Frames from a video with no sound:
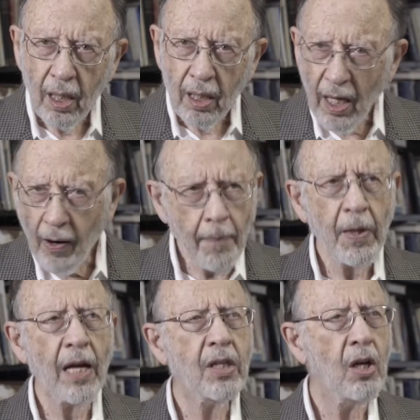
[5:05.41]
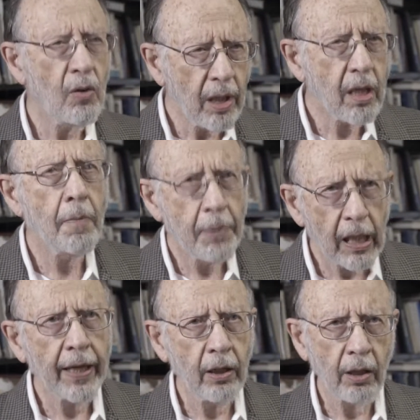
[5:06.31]
Now, I'm not the only
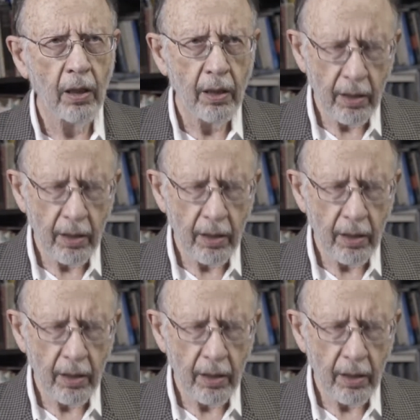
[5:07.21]
complainer